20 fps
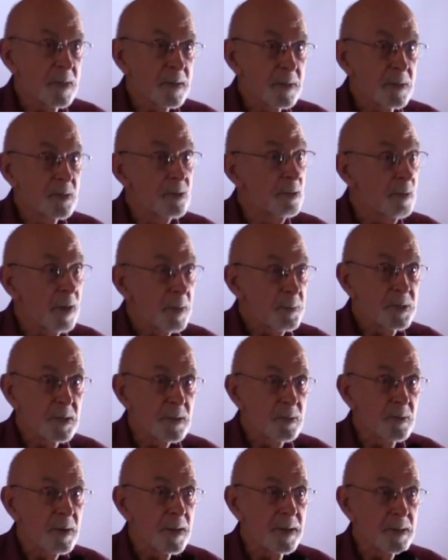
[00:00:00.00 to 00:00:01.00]
you're
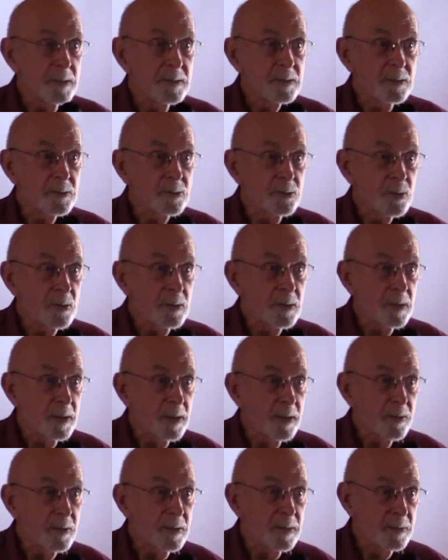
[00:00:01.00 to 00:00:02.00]
absolutely right. It's a
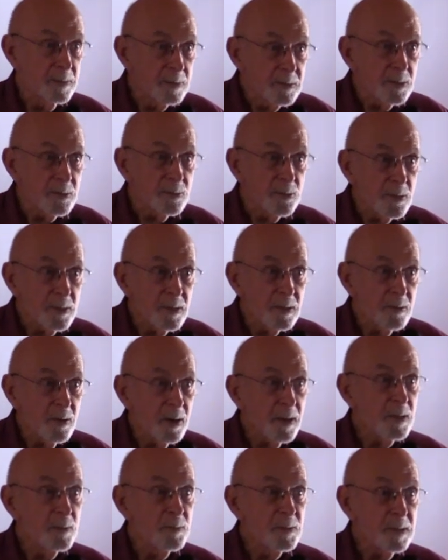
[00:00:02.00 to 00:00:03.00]
circularity. There's a circular
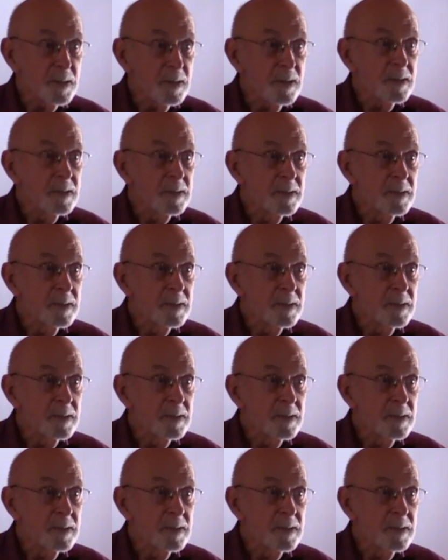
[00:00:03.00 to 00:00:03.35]
argument there.